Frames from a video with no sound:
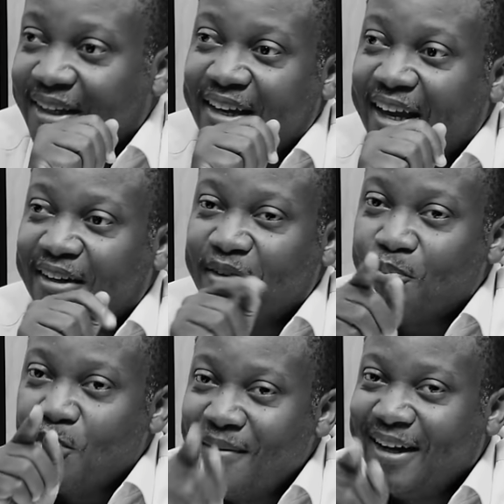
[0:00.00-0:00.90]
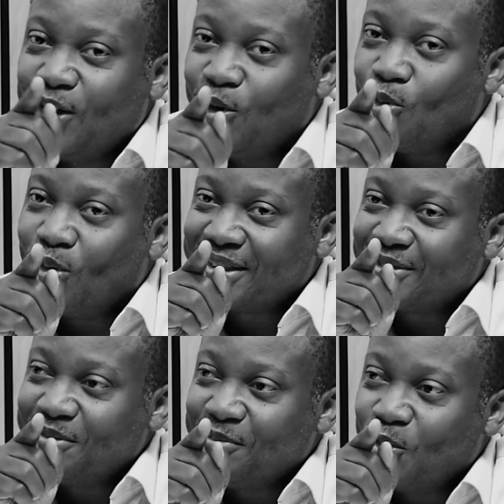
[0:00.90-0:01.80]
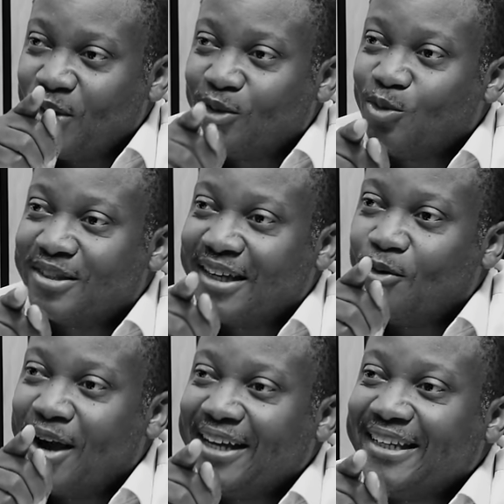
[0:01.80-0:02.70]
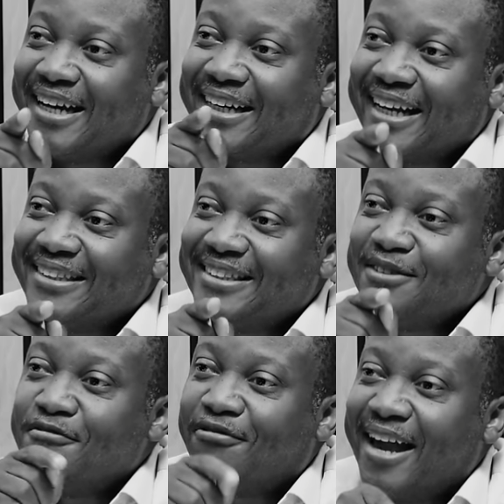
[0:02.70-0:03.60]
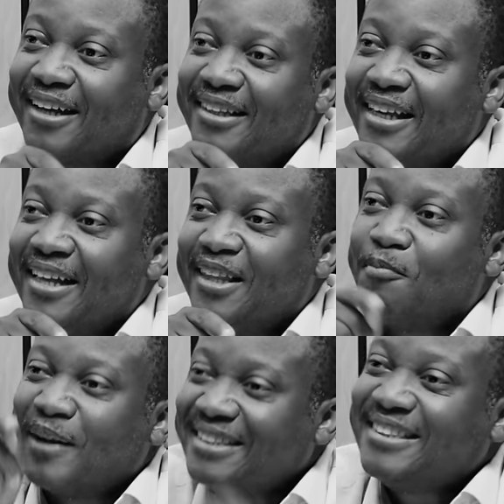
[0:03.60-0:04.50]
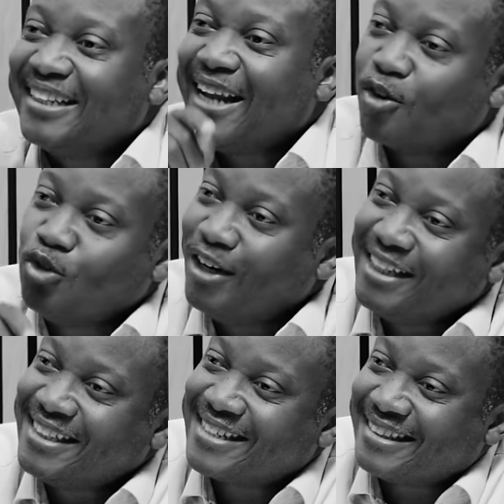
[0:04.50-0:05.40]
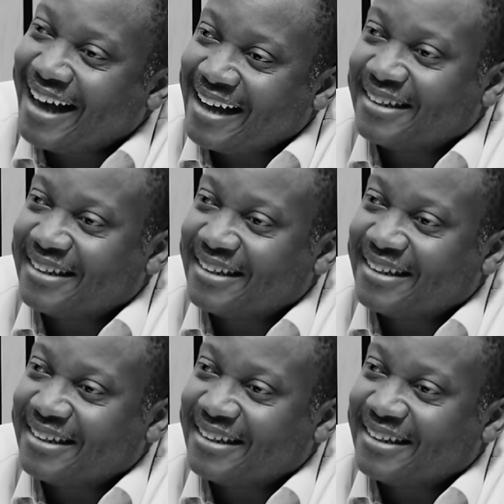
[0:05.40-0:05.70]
And Mpumelelo was quick to say, we are in a crisis. In fact, the president acknowledges that.